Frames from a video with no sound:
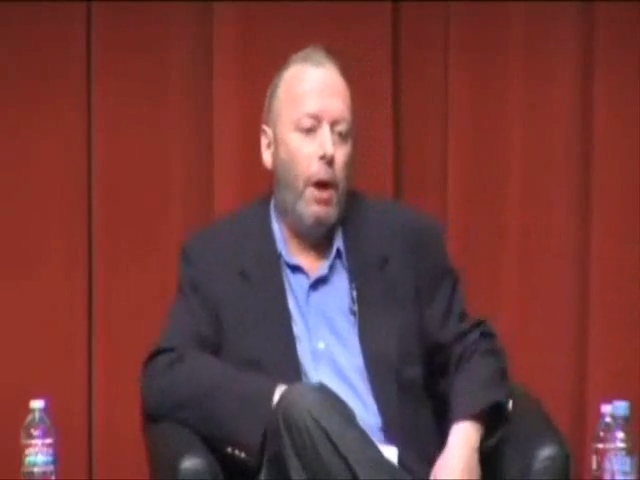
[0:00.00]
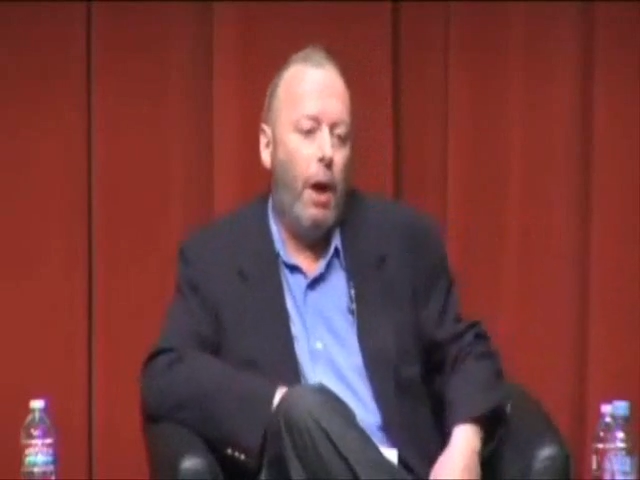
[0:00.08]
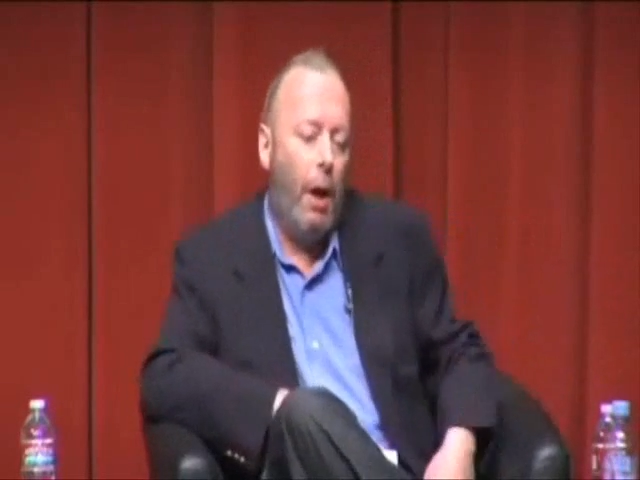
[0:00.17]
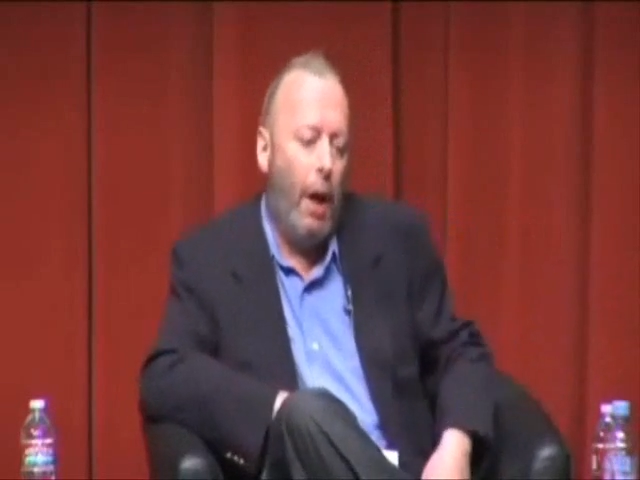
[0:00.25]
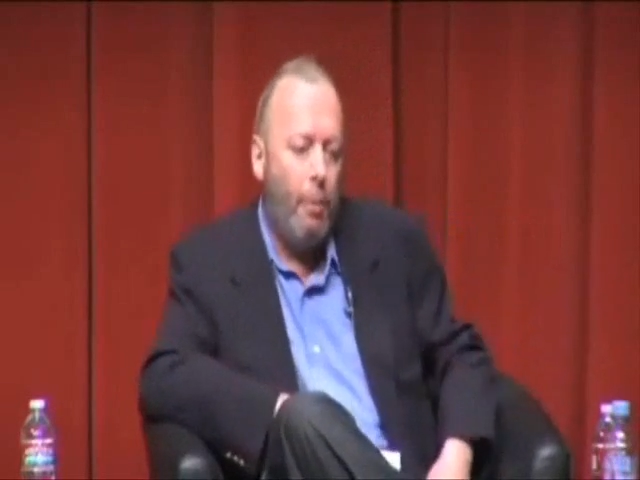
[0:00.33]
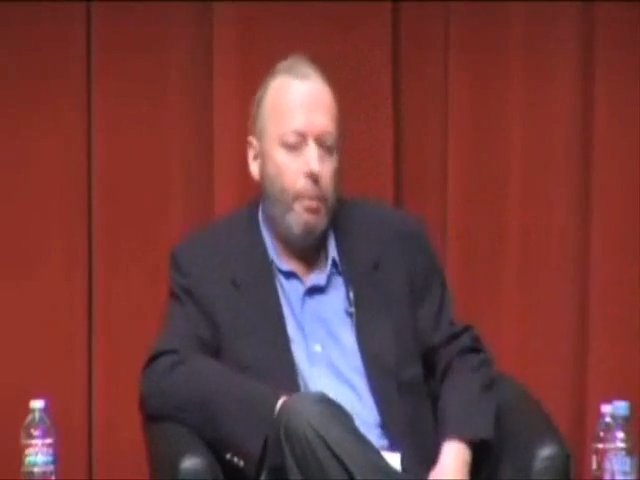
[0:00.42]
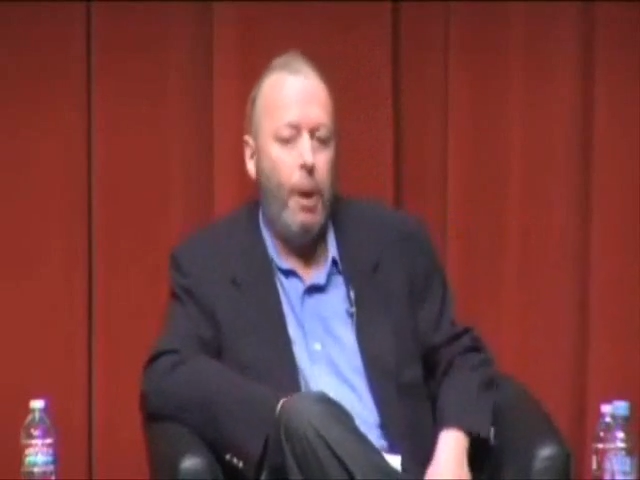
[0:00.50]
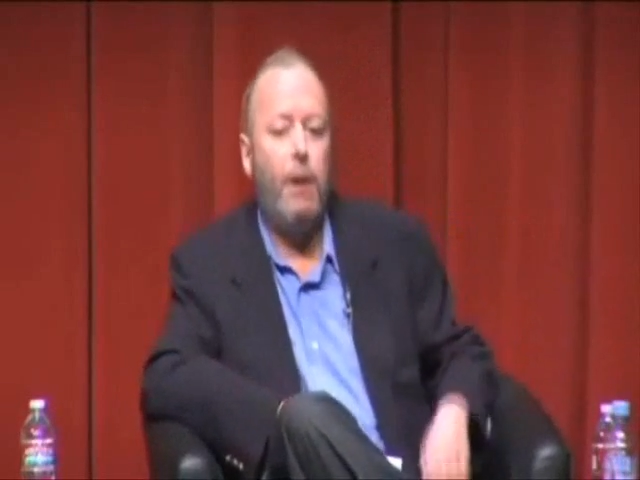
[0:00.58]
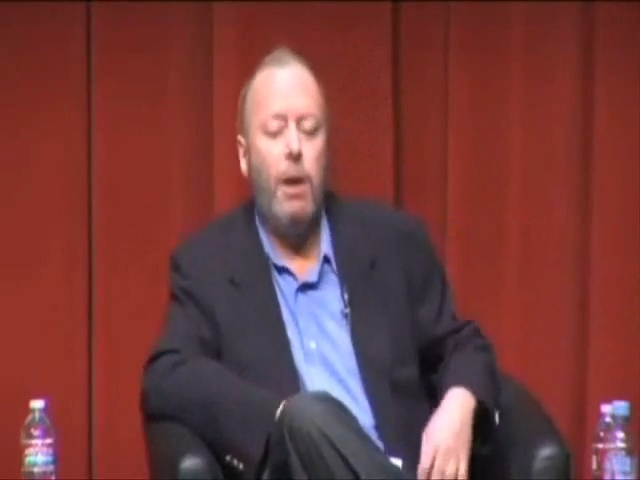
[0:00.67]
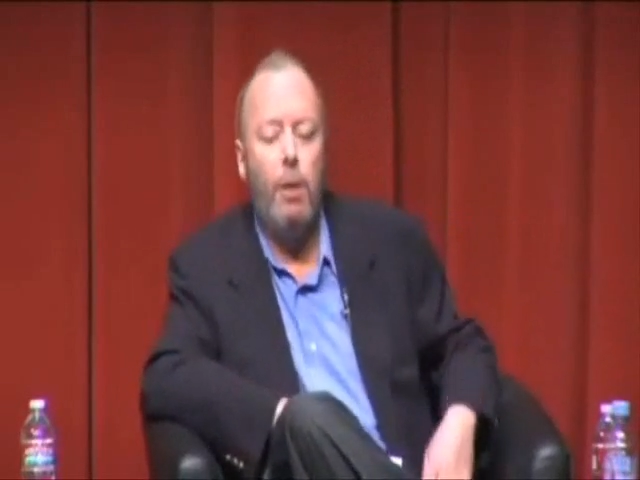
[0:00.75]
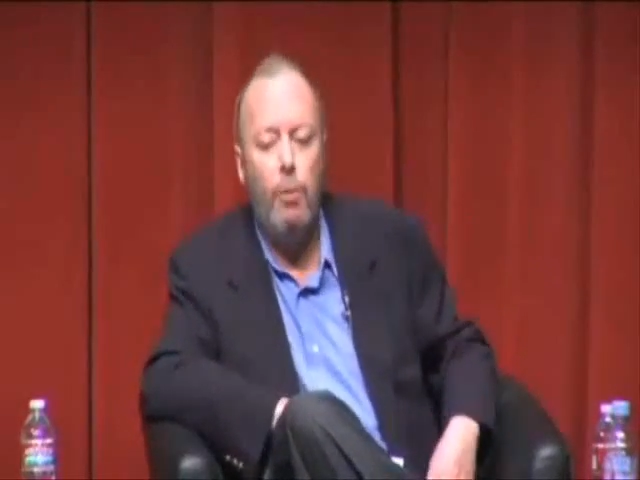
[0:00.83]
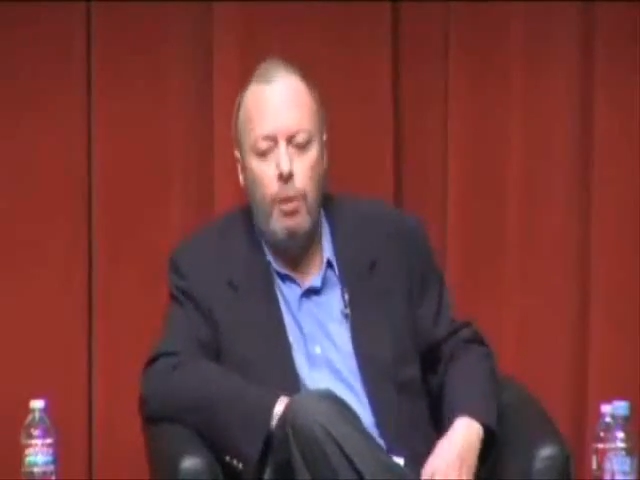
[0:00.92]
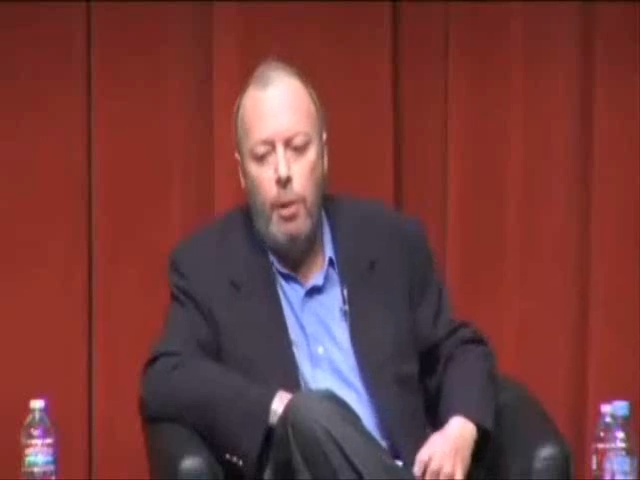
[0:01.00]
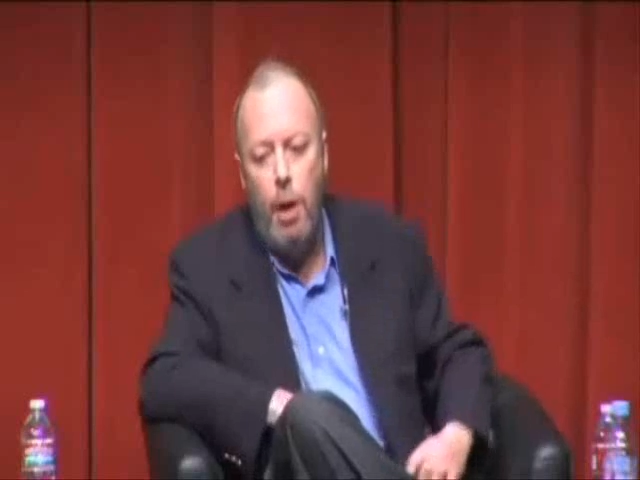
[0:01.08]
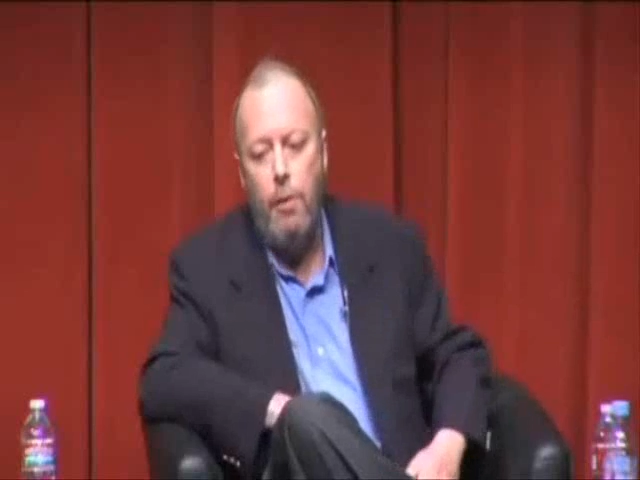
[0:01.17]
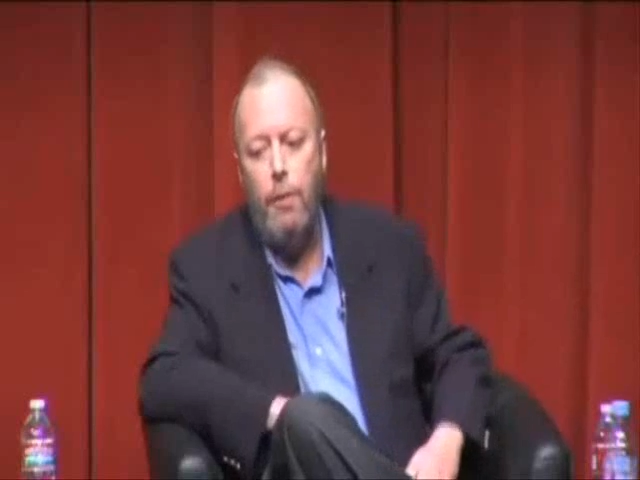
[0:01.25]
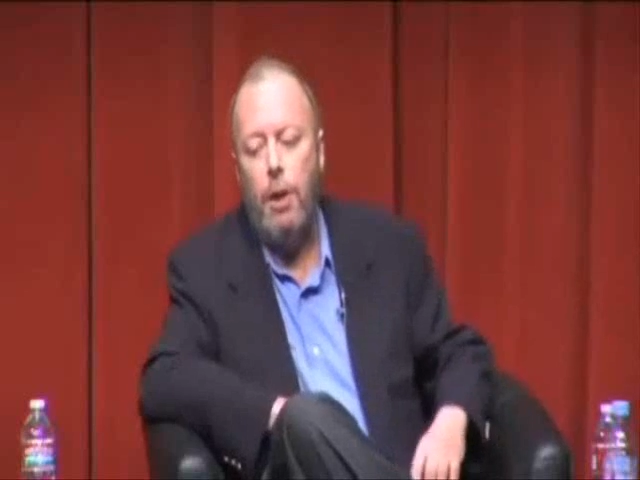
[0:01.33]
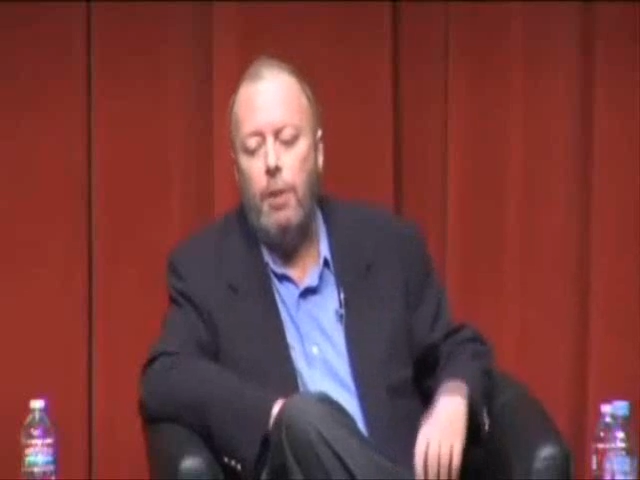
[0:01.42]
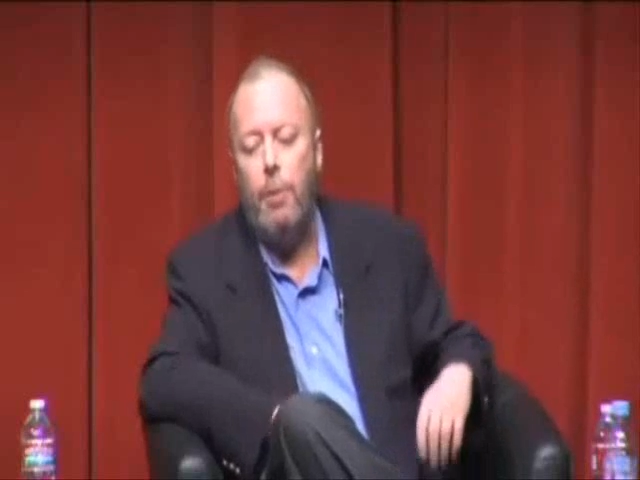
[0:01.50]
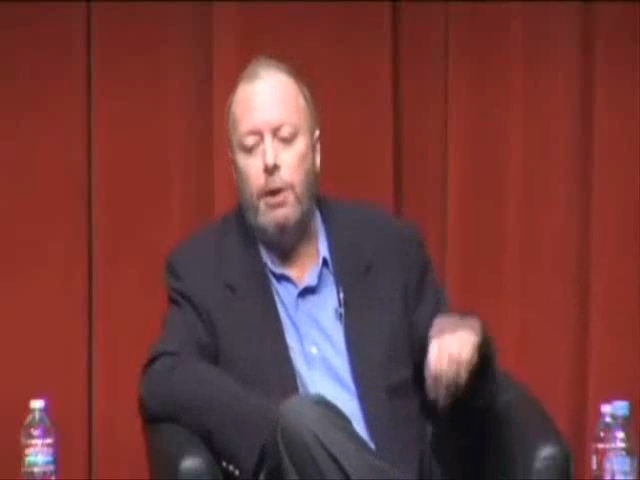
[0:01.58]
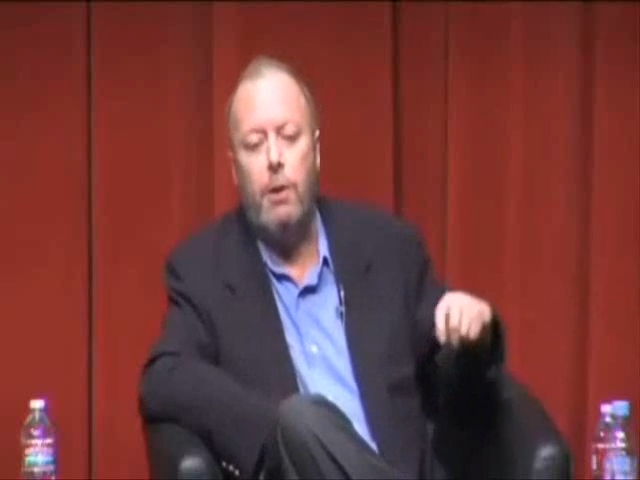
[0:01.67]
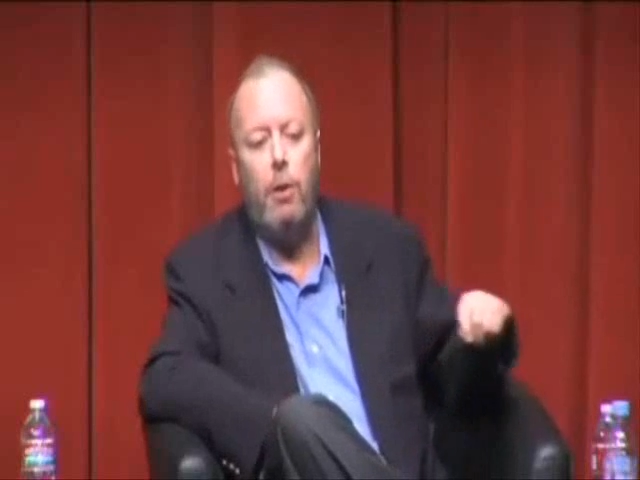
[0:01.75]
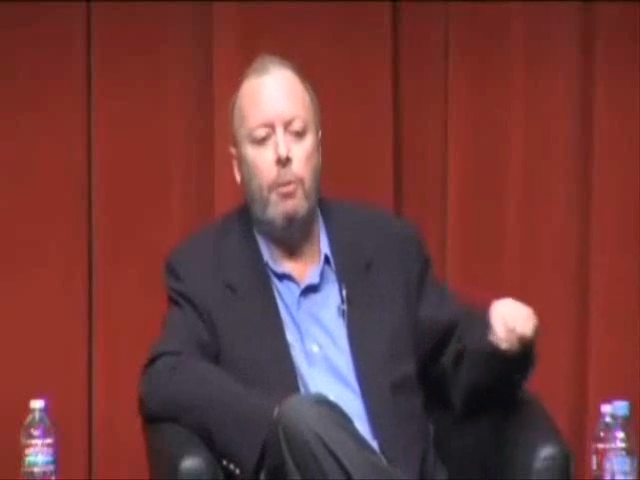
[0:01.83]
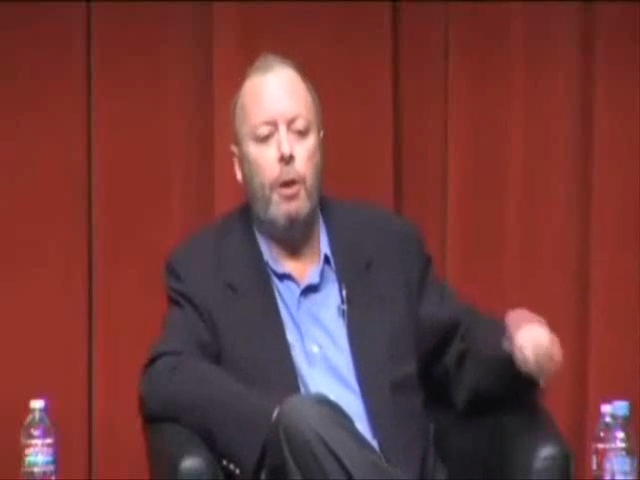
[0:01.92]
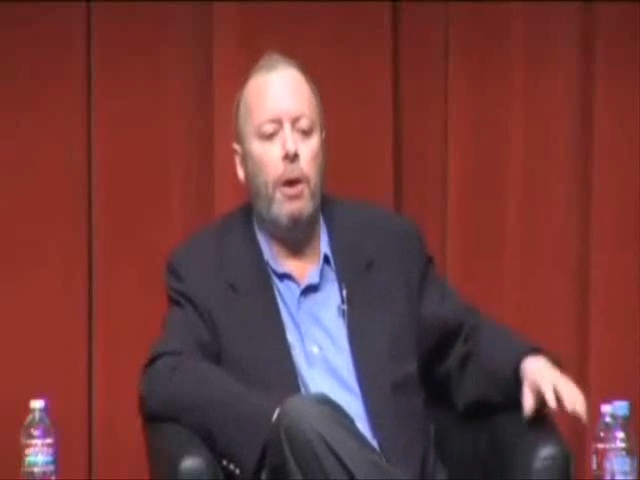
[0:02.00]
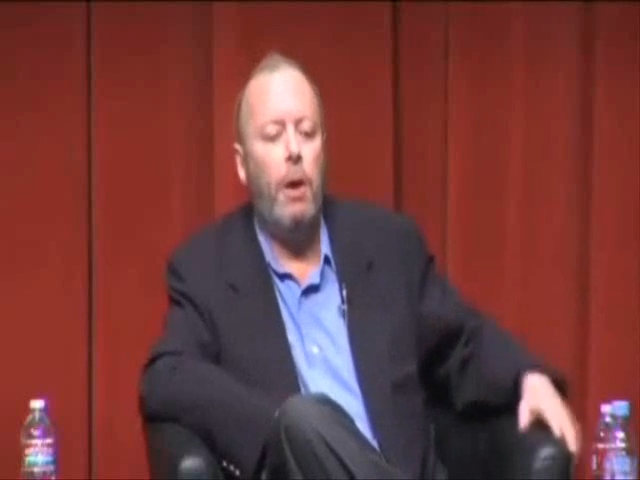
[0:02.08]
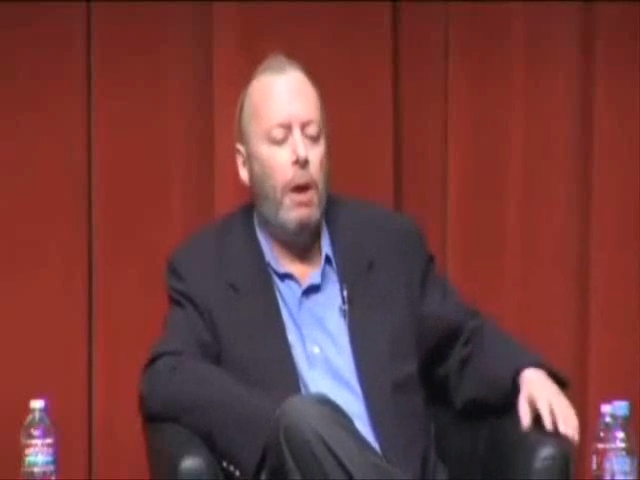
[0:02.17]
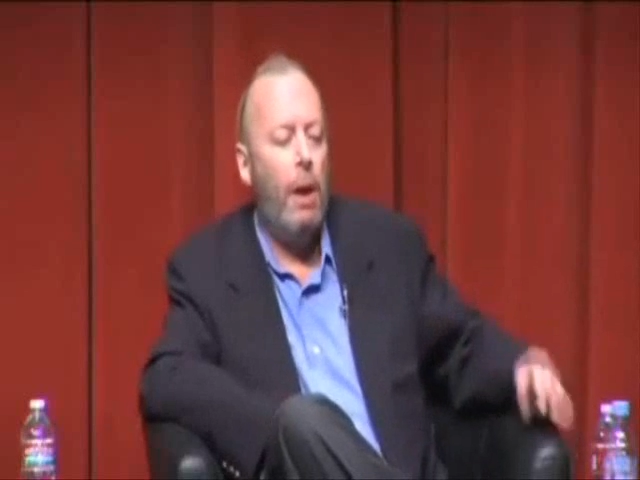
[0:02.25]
and I had a bad time when my own father passed on, but